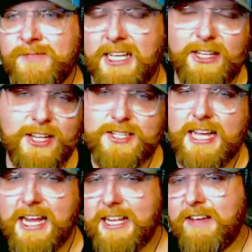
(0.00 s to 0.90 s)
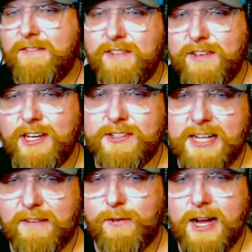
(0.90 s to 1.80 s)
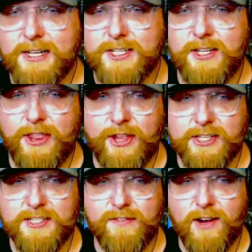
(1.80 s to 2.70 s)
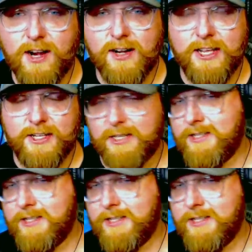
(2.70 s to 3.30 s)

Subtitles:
at least any of the videos I've watched thus far in this